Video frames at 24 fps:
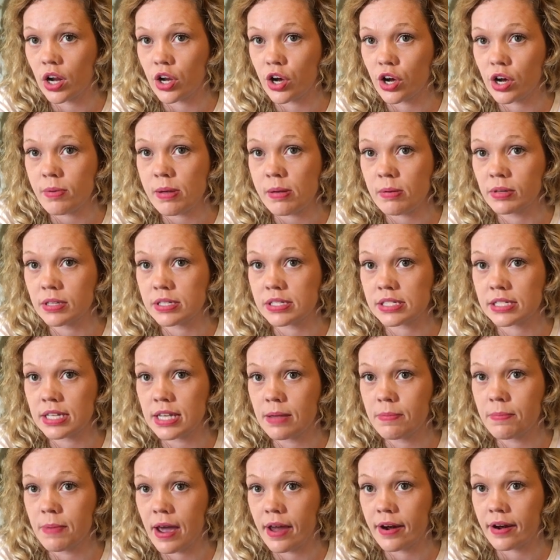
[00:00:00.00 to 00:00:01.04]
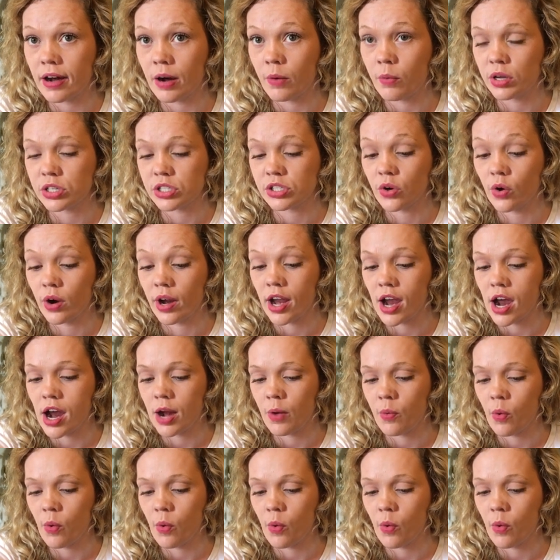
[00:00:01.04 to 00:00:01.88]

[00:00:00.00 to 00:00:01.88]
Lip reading: and you're going to be able to see better what's going on.